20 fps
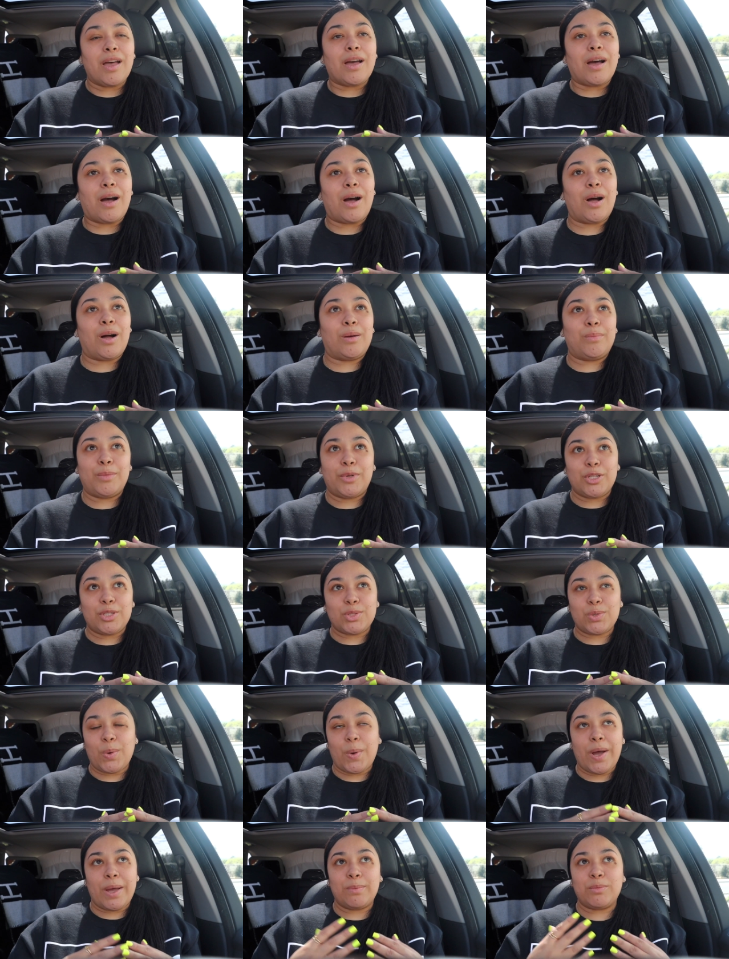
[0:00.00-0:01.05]
Um,
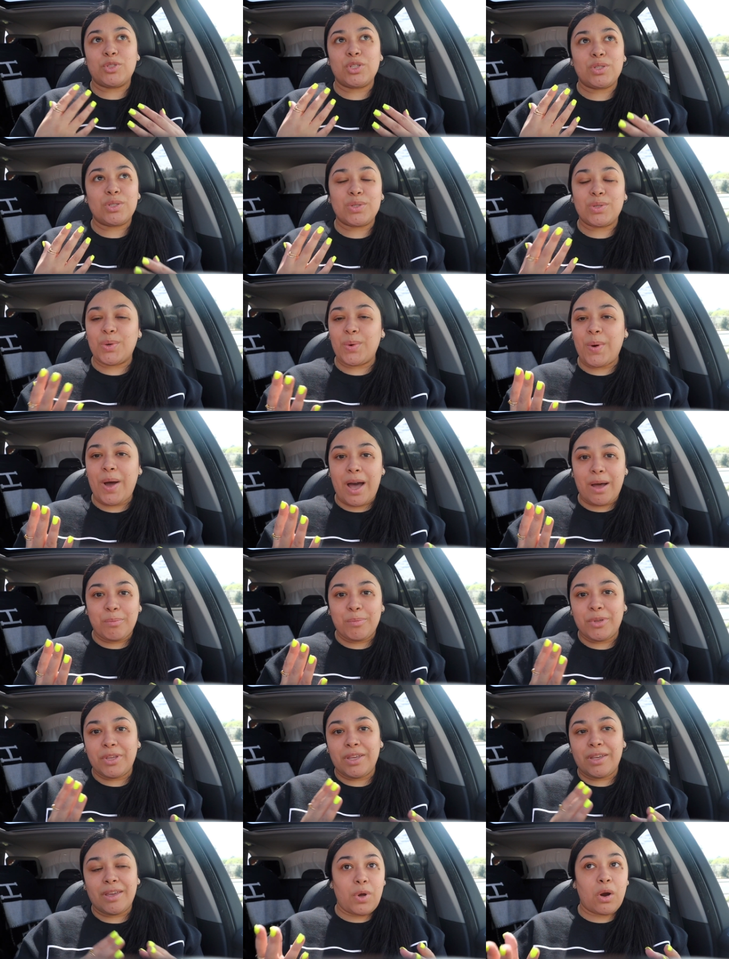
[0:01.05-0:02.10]
so I'm just so
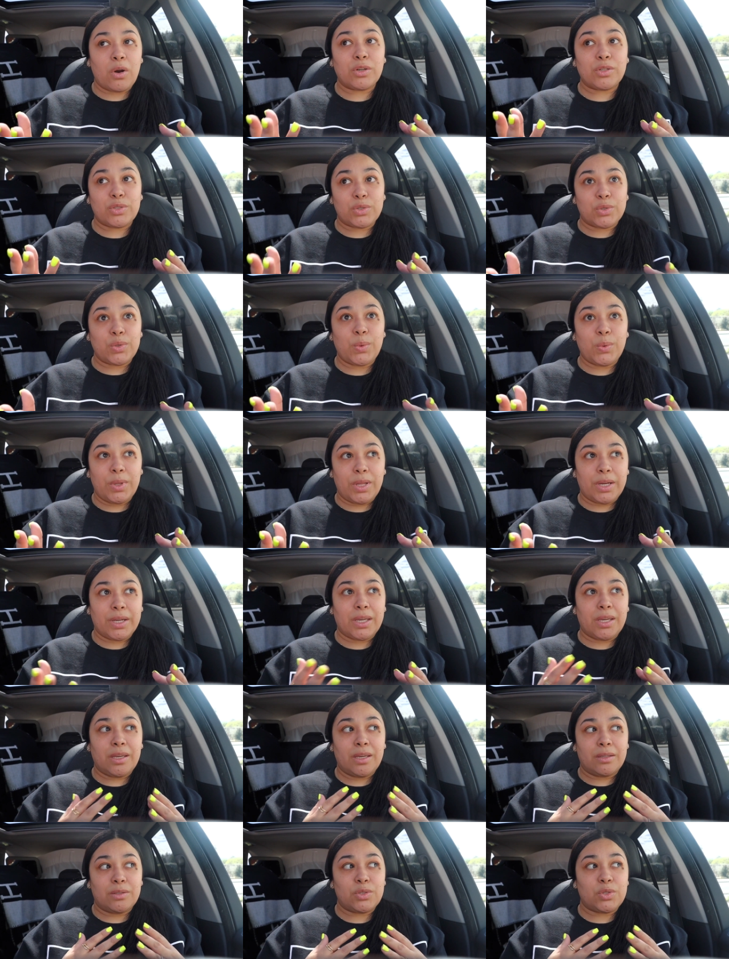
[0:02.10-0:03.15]
happy, are so
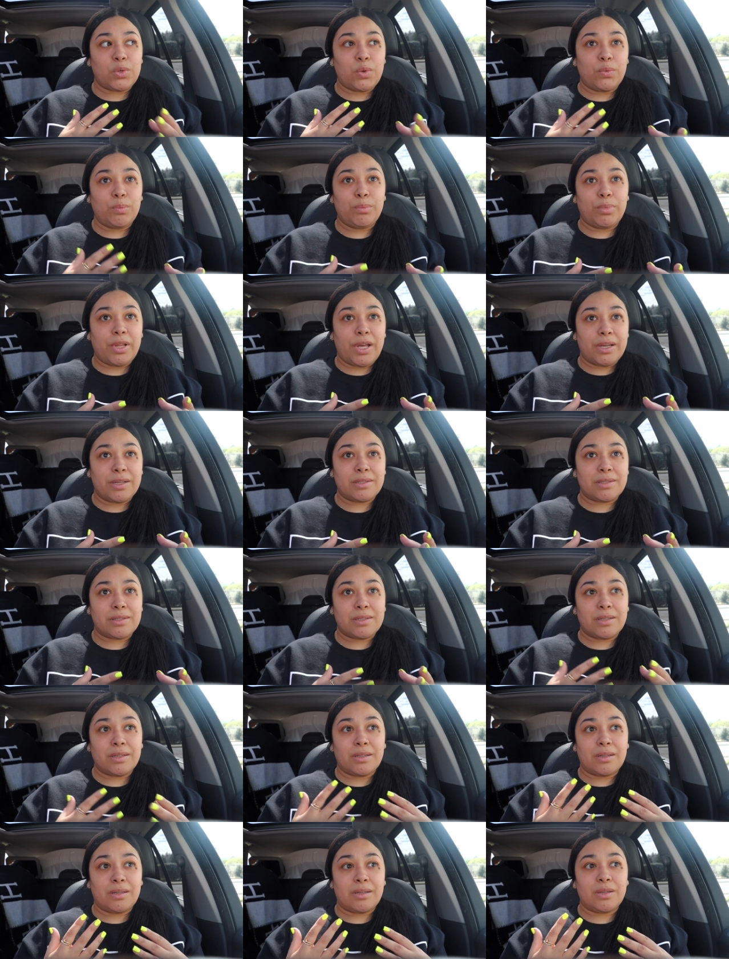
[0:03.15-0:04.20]
lucky and so blessed
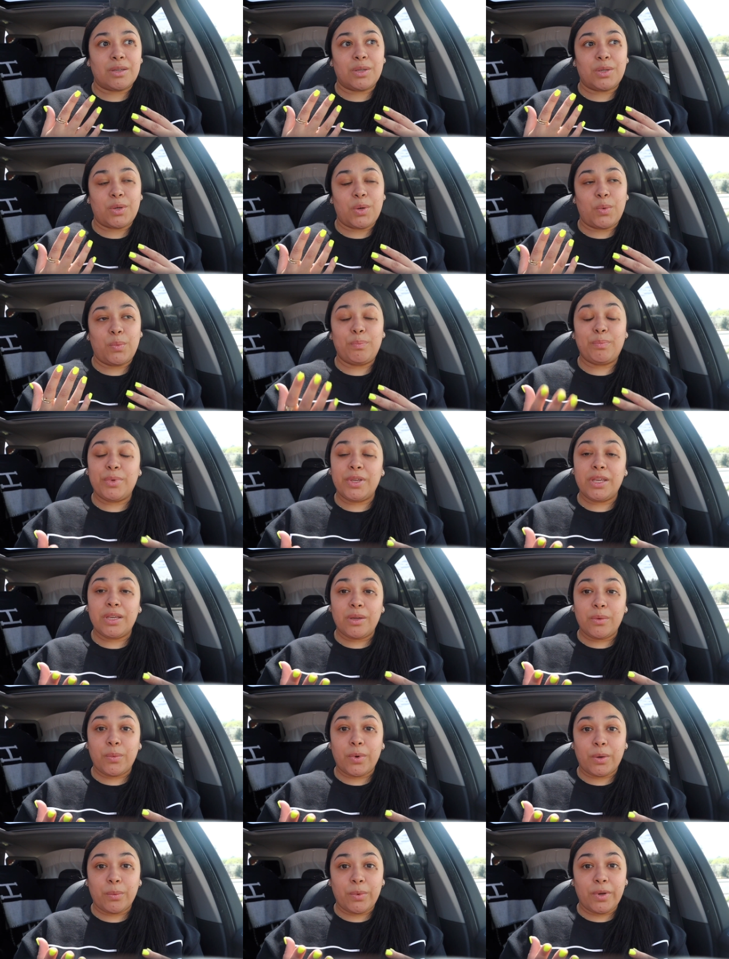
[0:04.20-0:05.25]
to, you know, be
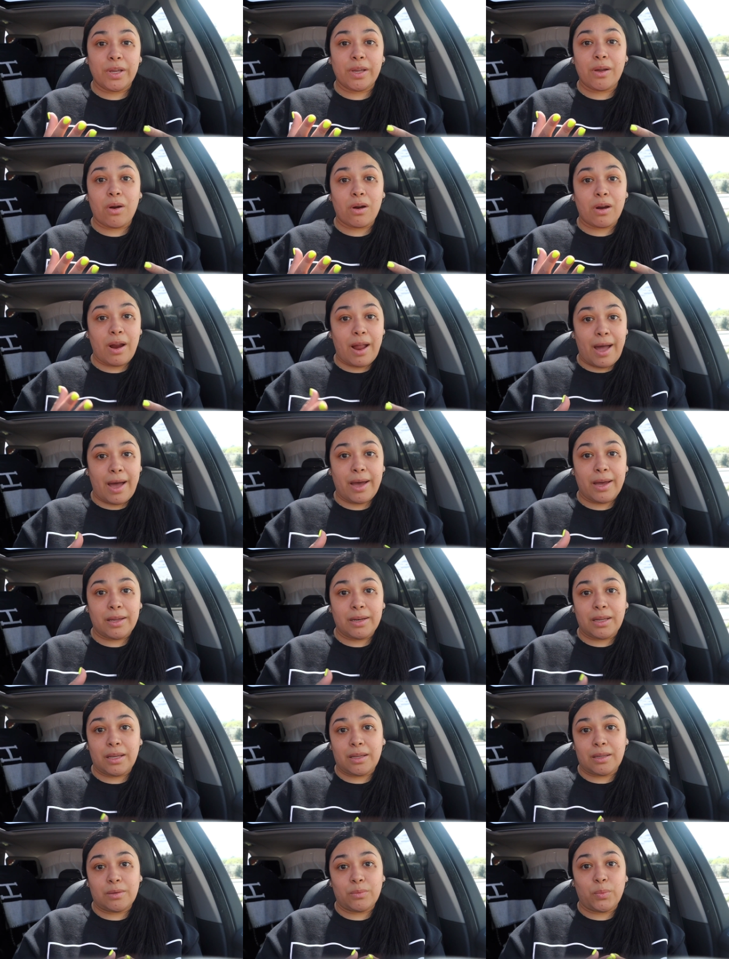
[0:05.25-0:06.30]
where we are
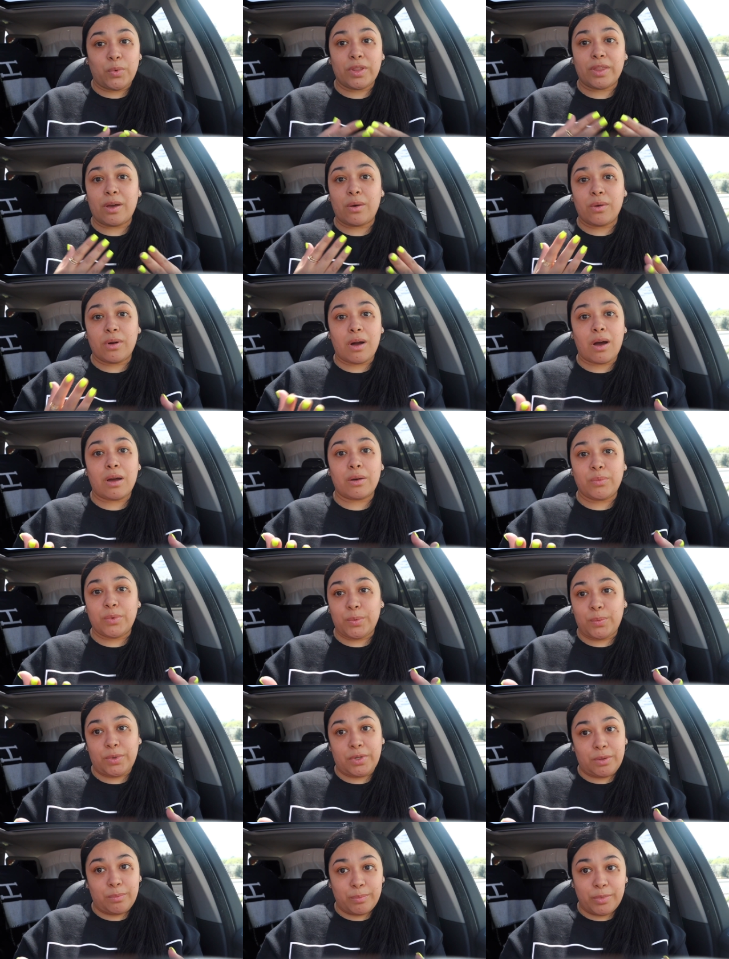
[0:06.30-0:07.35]
at, and without God, we
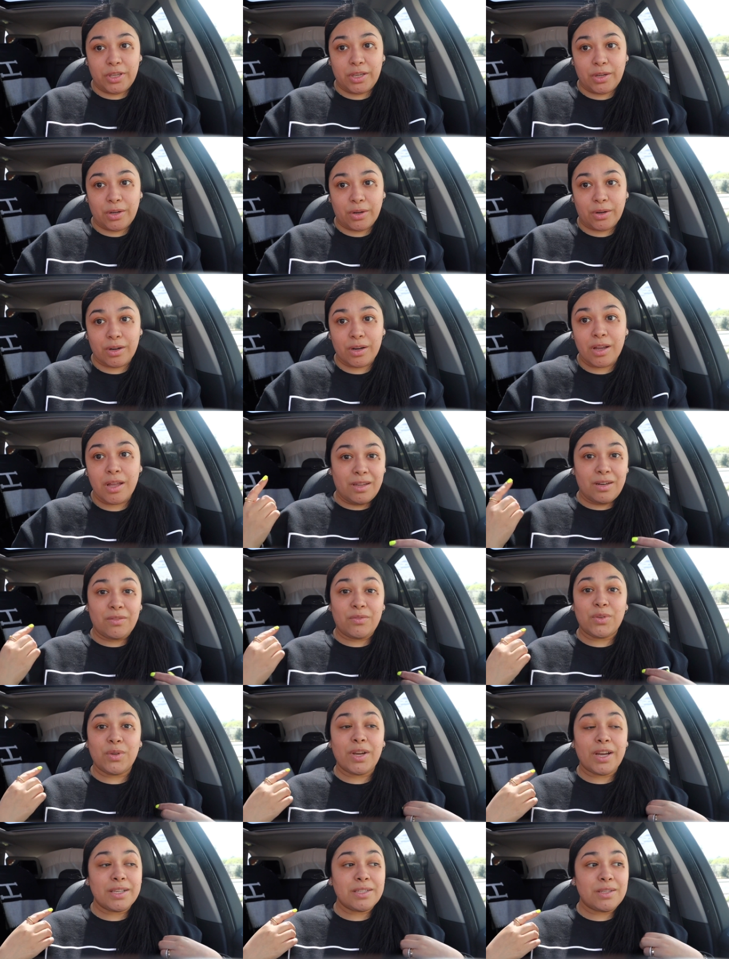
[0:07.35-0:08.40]
wouldn't be here. And if
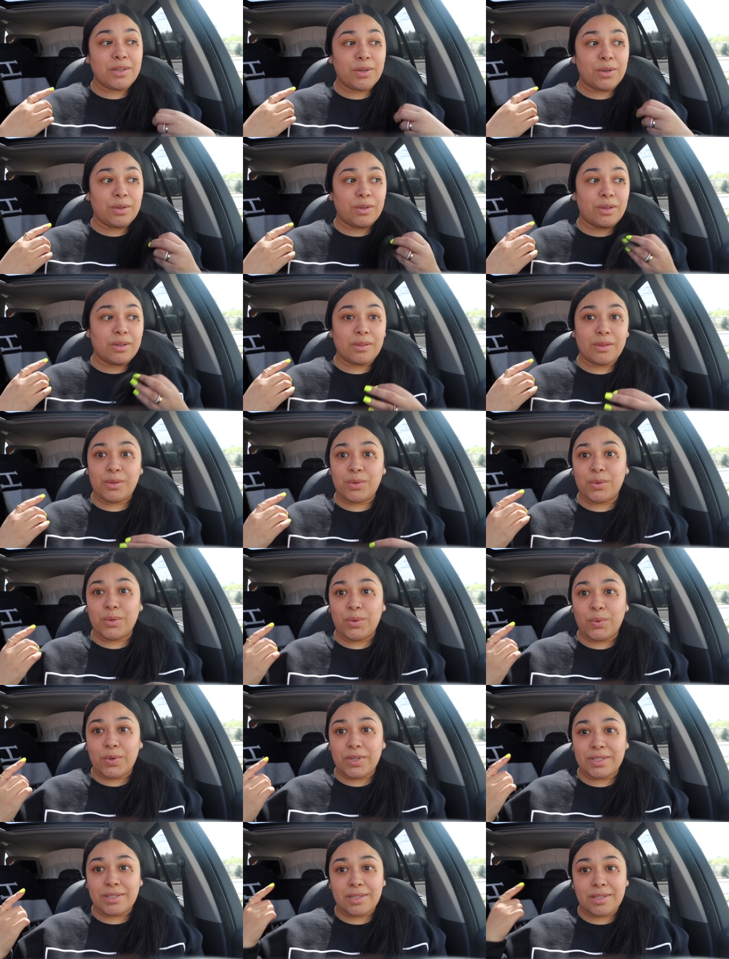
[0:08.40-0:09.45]
you guys hear little
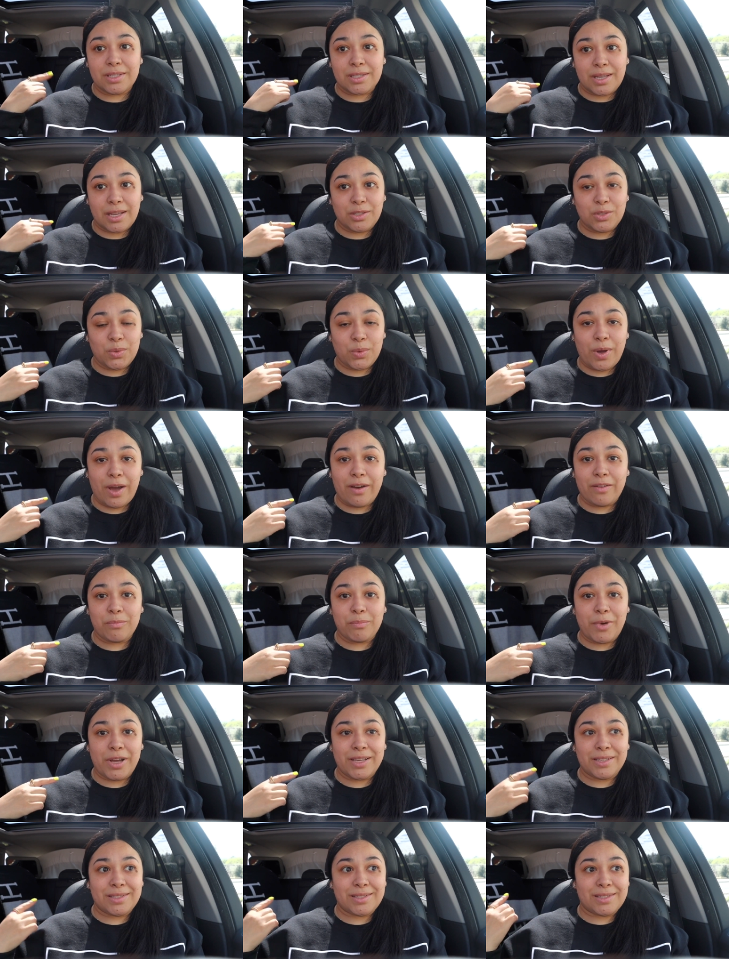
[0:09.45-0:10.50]
noises, I do have
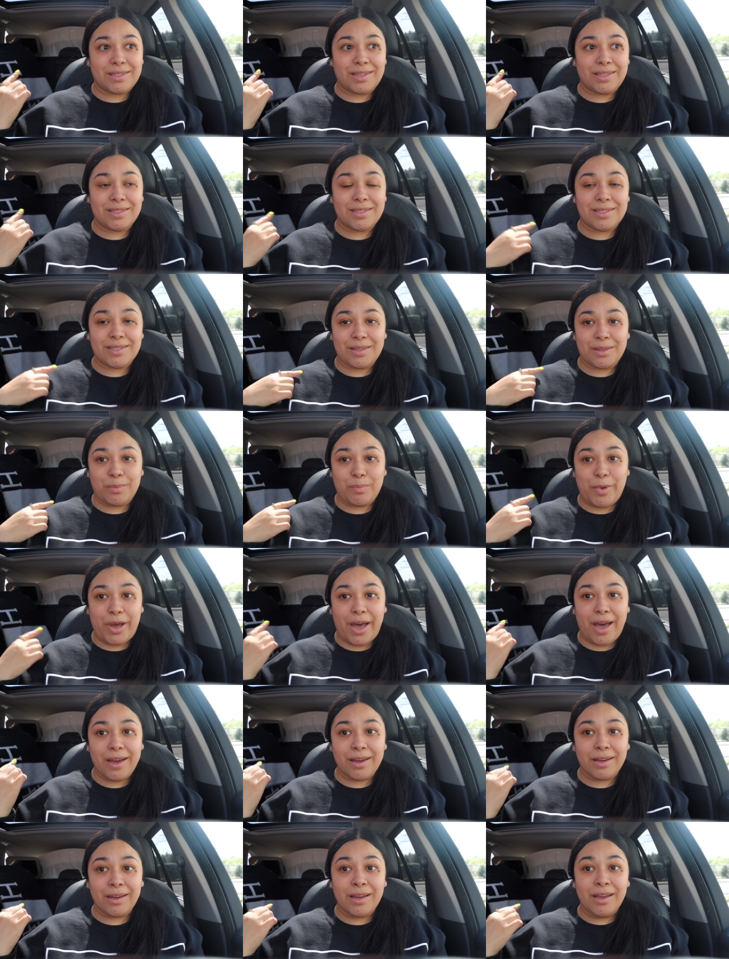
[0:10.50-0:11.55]
my sons in the
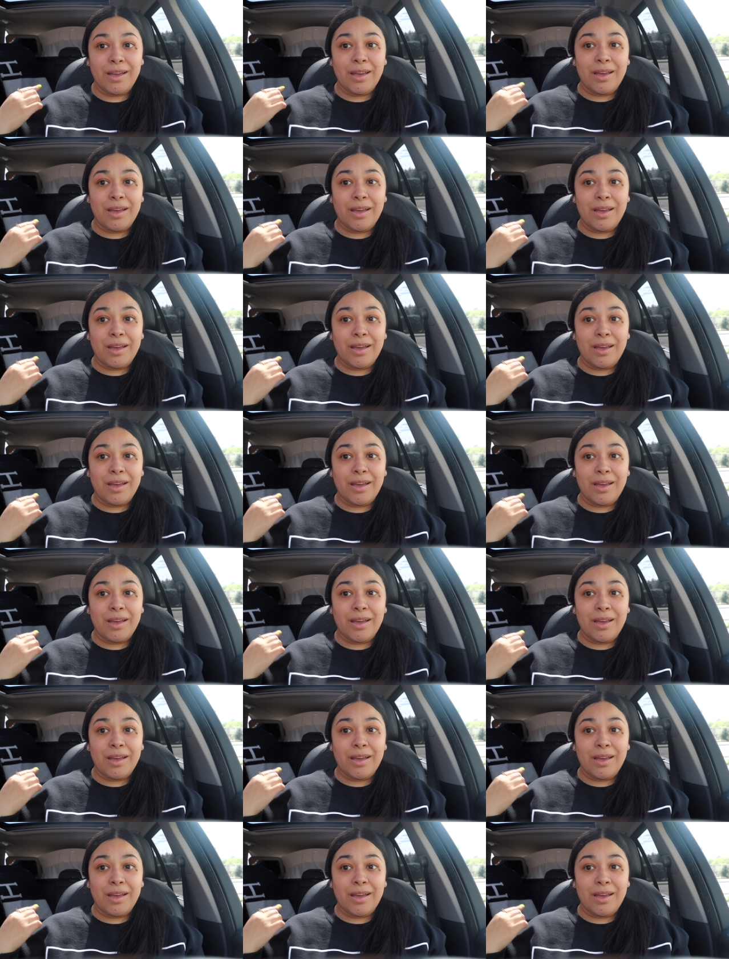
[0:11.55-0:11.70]
back.